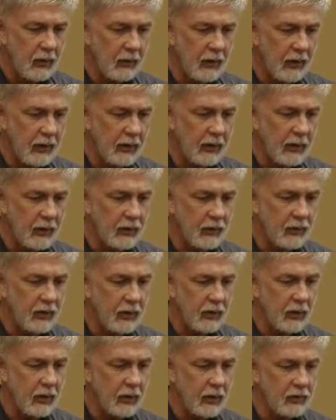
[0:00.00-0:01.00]
that is
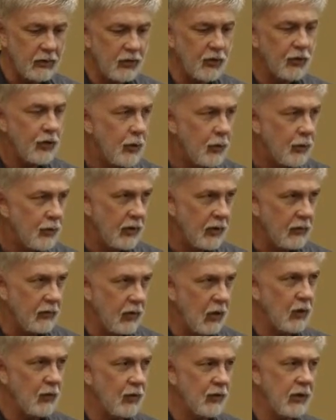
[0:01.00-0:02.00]
choosing
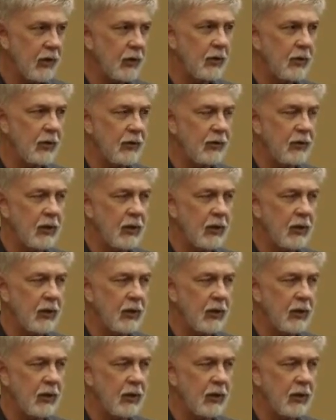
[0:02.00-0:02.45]
voluntarily